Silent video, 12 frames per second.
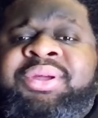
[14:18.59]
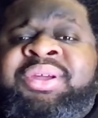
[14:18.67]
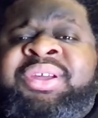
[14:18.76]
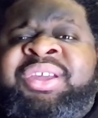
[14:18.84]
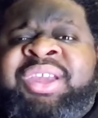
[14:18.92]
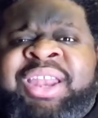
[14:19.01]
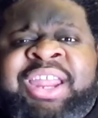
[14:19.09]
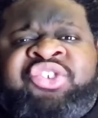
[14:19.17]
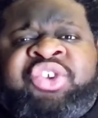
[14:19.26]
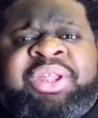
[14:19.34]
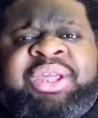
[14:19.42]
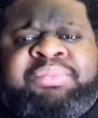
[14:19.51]

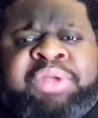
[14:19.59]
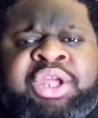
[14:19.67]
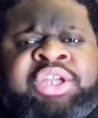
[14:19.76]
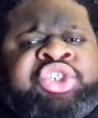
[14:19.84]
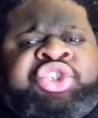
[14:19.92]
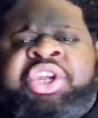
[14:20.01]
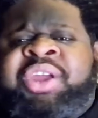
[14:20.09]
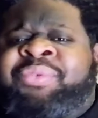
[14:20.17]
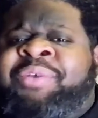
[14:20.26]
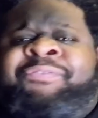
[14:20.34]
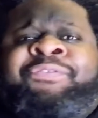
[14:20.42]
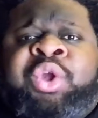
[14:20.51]
Initially, she
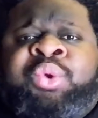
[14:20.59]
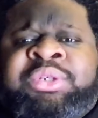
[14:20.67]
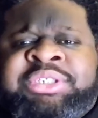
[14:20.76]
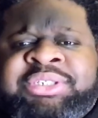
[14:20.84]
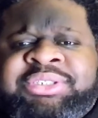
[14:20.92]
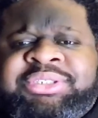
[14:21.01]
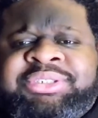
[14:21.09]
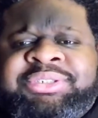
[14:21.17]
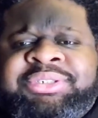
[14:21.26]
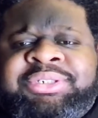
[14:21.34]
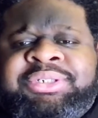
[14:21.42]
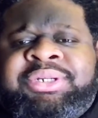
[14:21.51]
refuses,
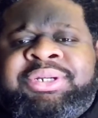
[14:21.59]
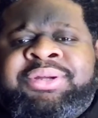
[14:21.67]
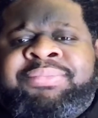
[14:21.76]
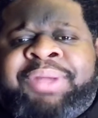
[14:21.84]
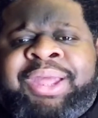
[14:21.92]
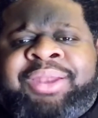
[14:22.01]
but